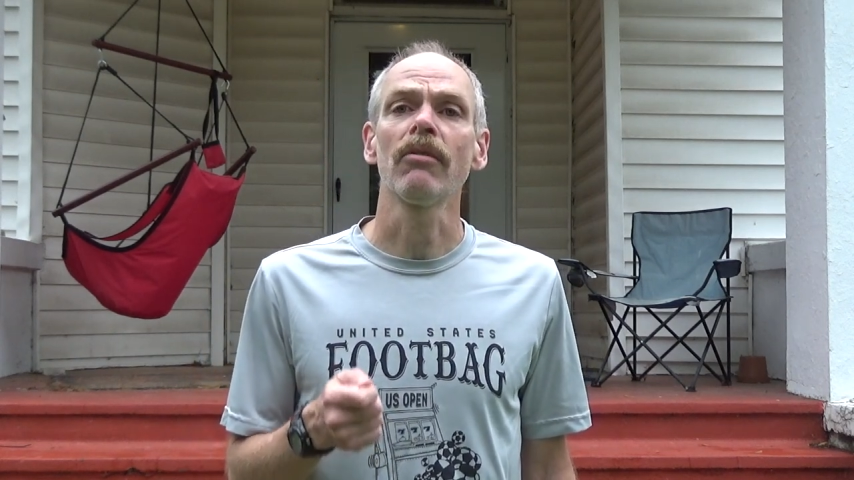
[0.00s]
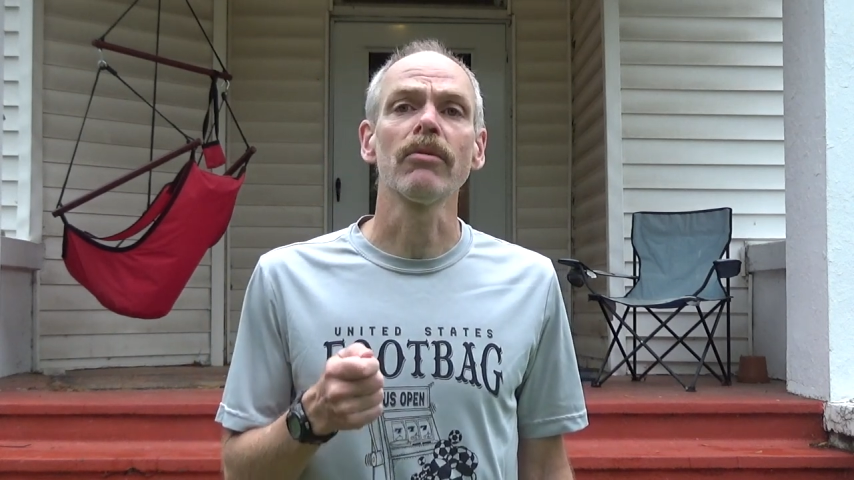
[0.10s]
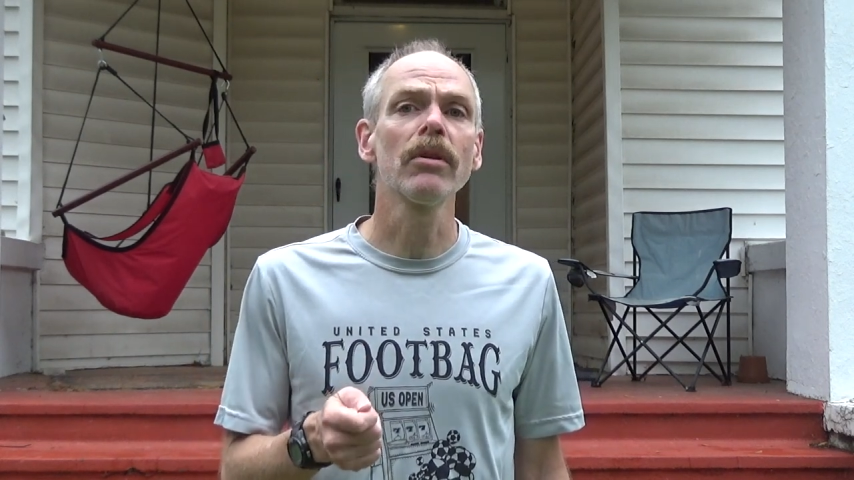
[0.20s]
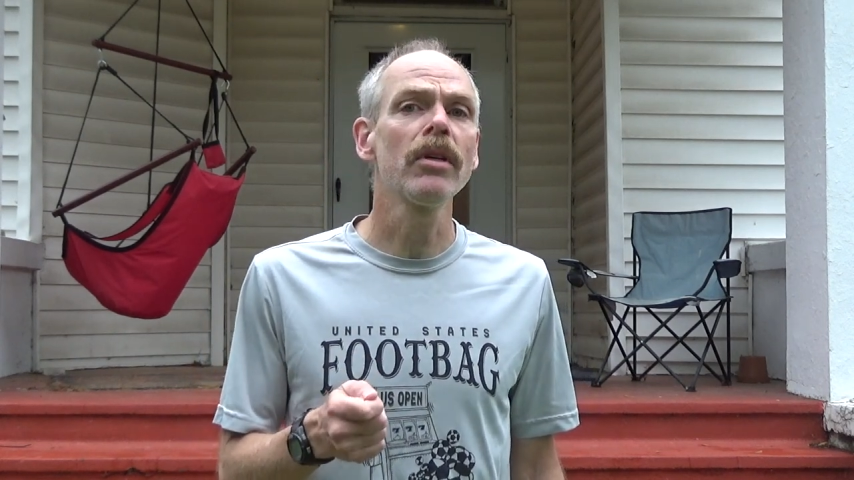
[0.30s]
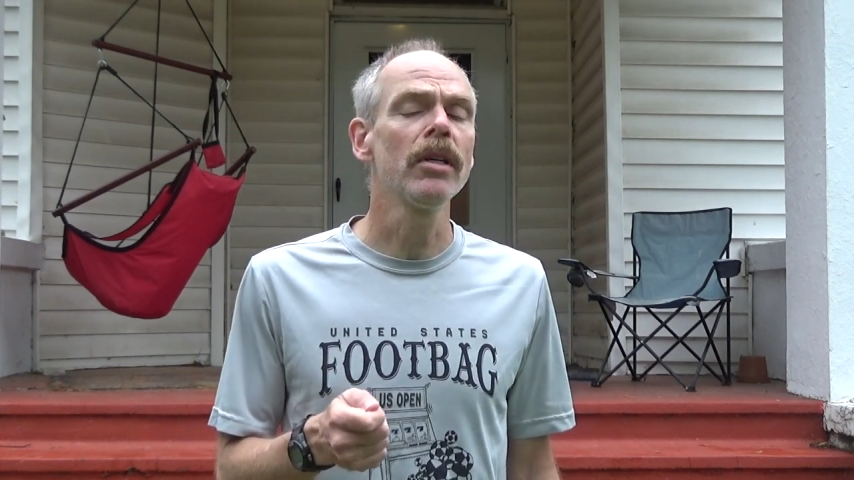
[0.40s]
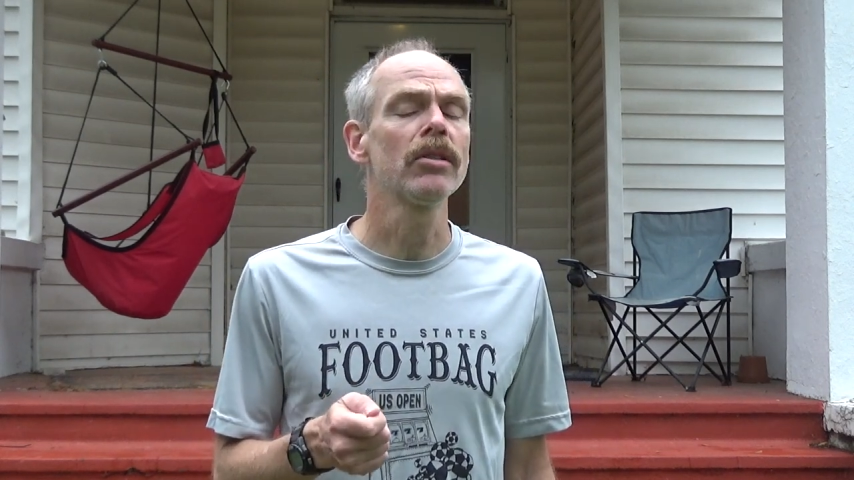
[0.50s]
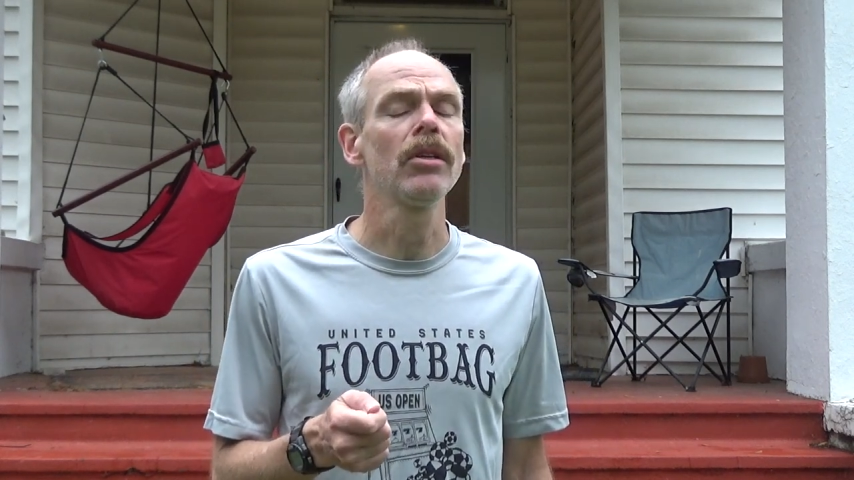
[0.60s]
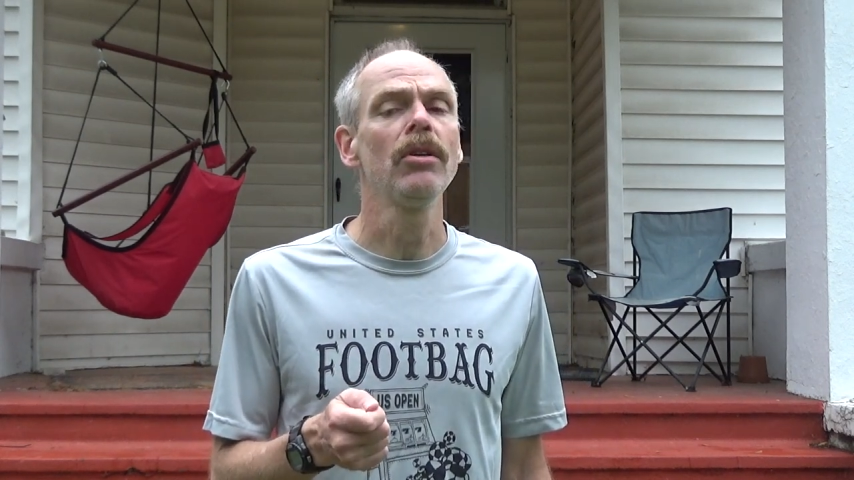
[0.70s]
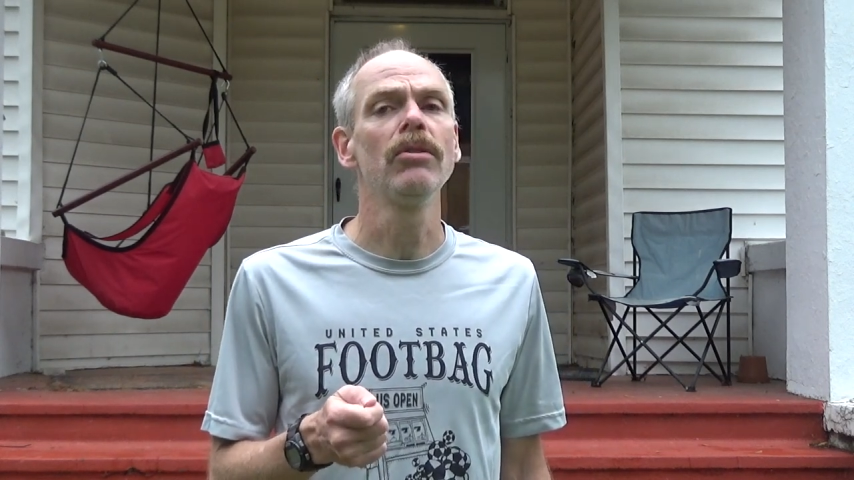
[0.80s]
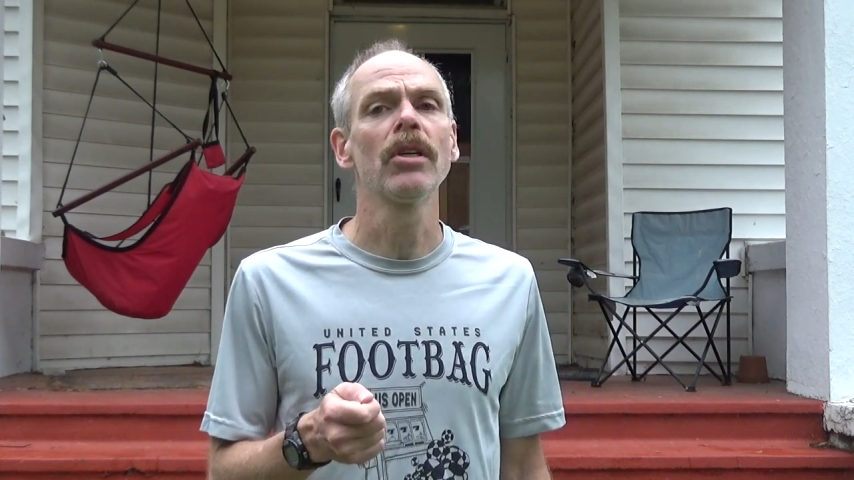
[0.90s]
It really is a
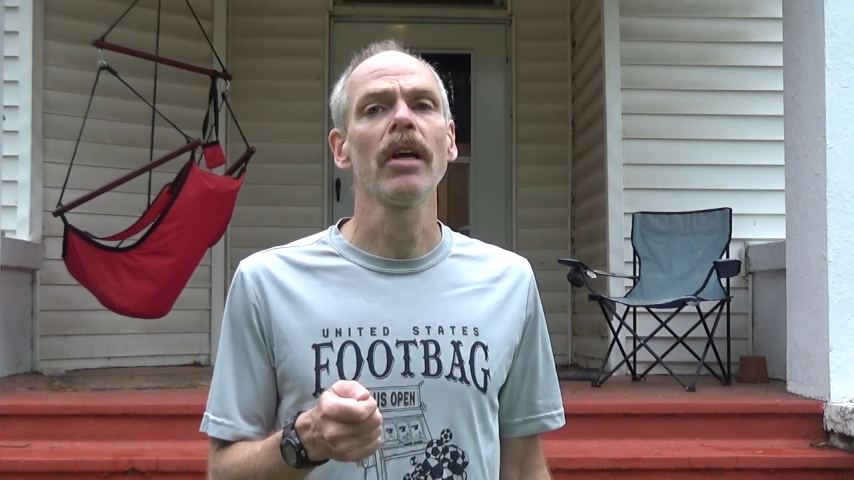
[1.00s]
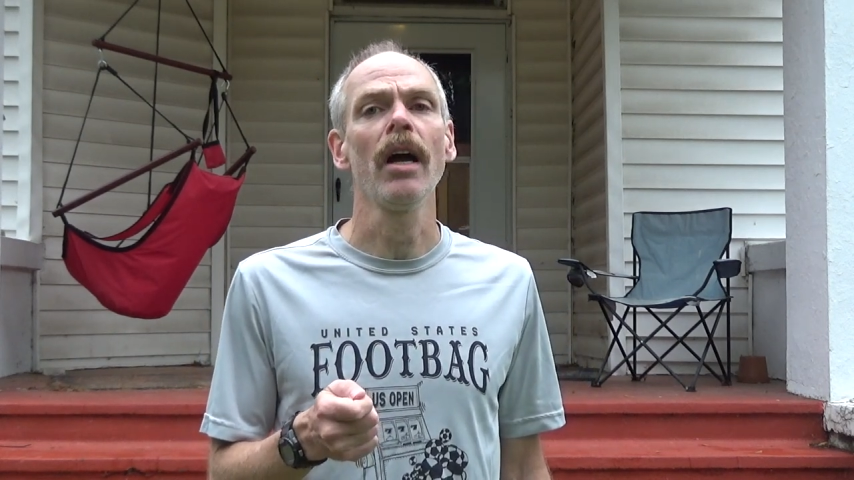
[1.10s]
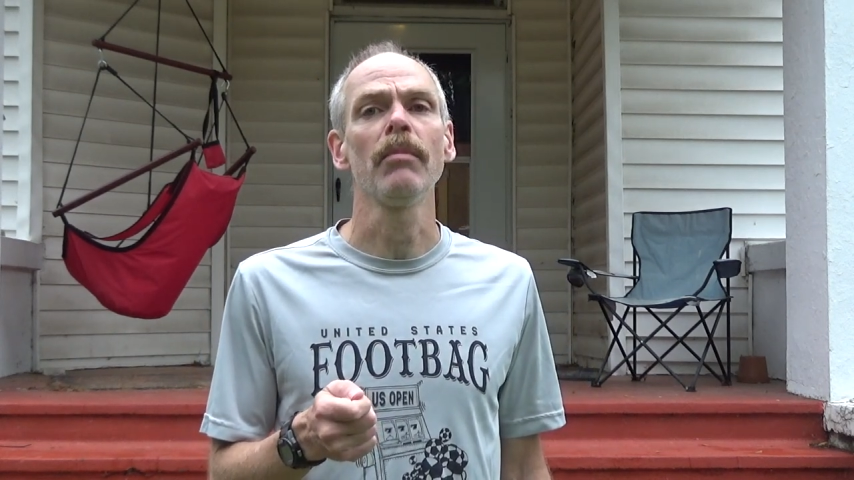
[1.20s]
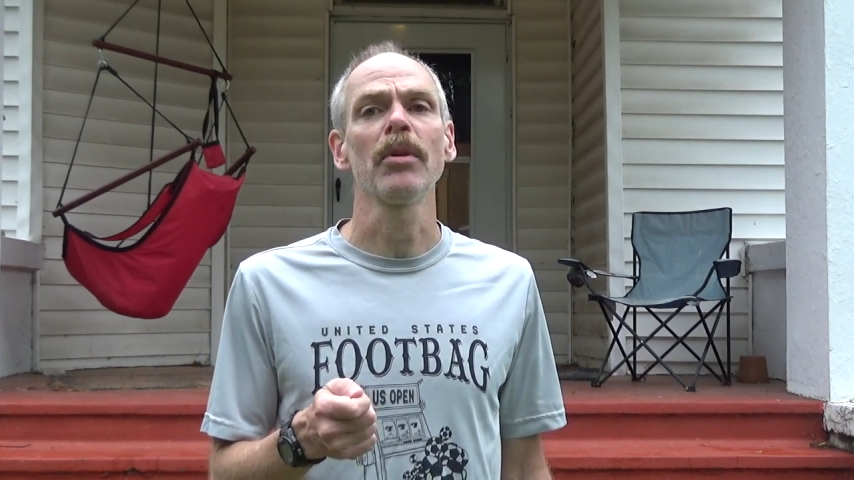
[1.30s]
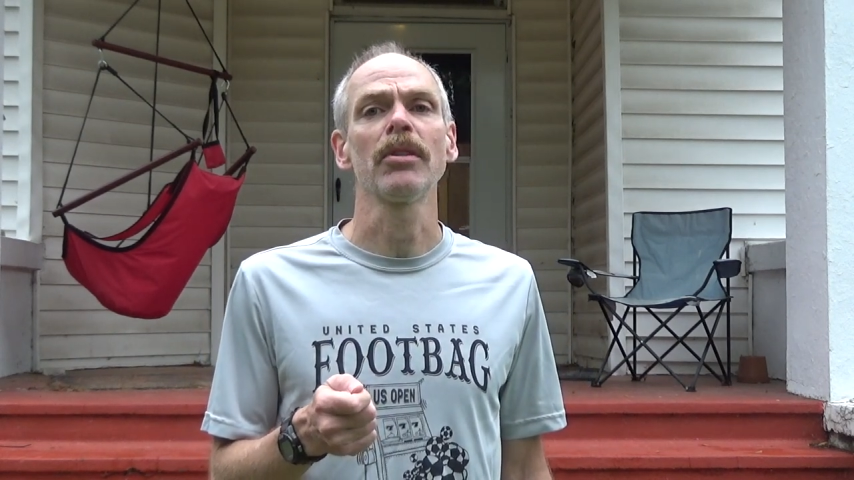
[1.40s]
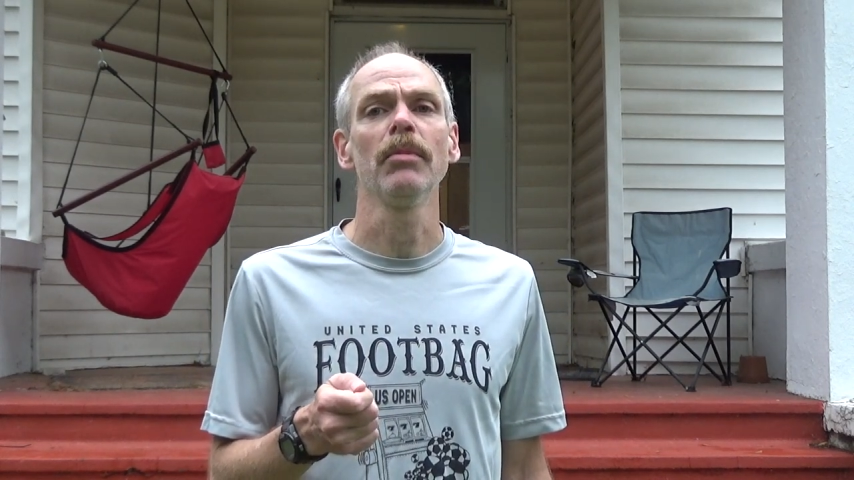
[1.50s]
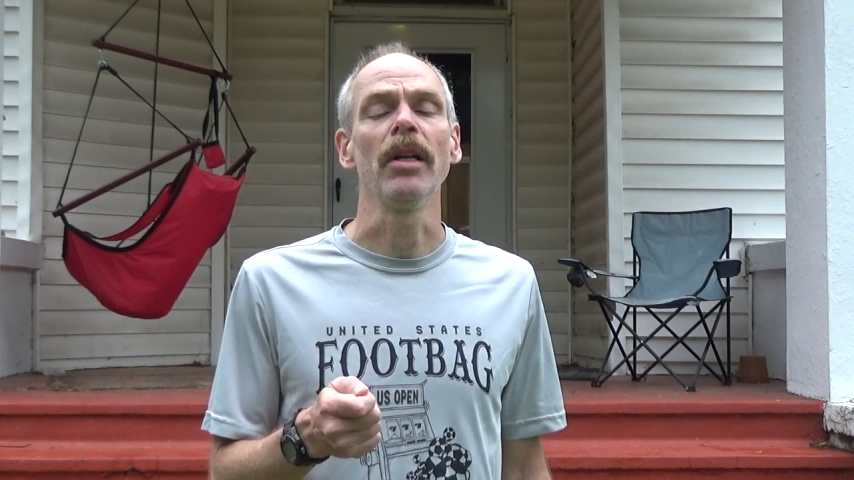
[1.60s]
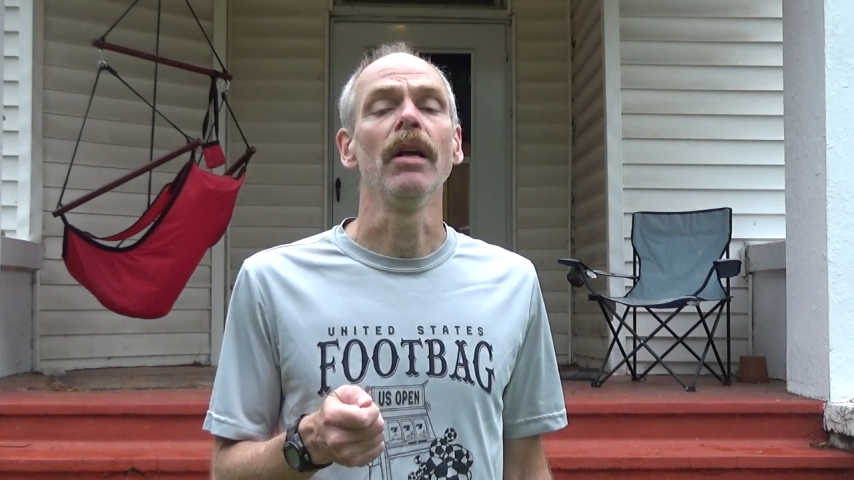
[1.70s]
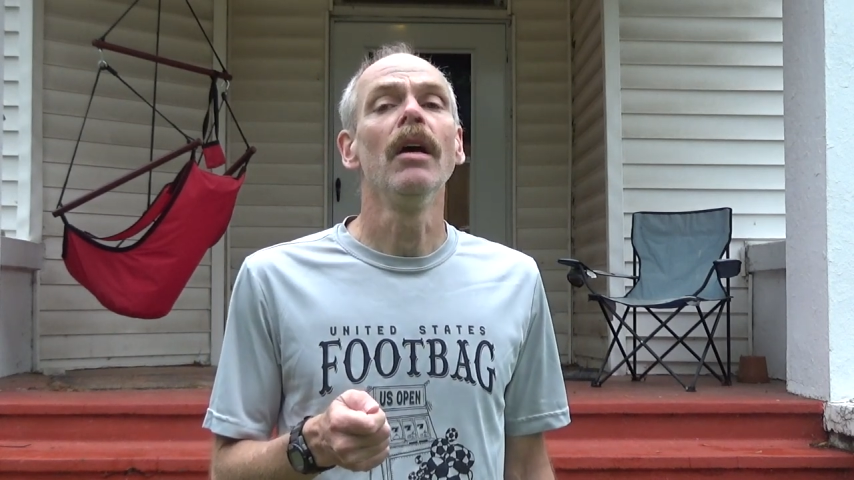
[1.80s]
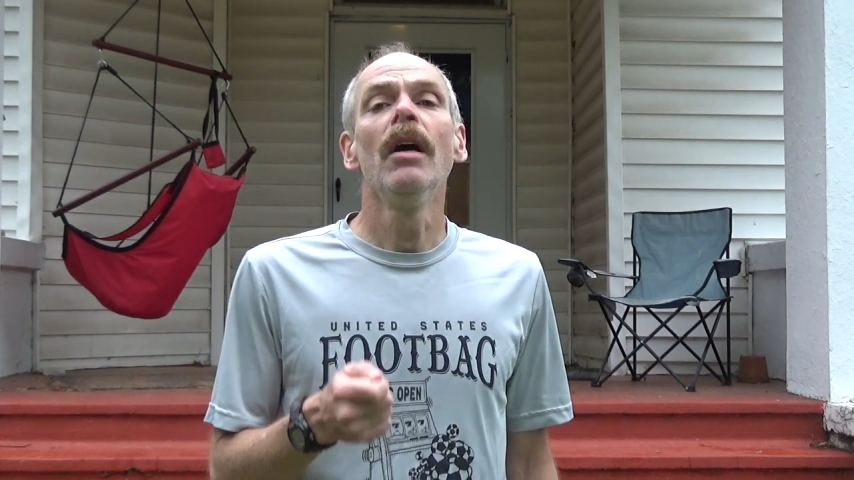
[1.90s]
huge accomplishment.